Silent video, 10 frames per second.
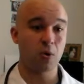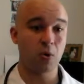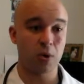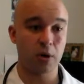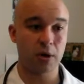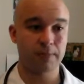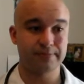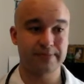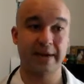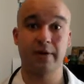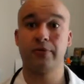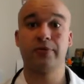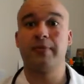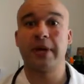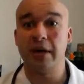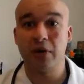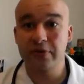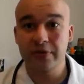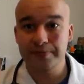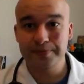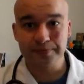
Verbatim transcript: or I don't know, something else.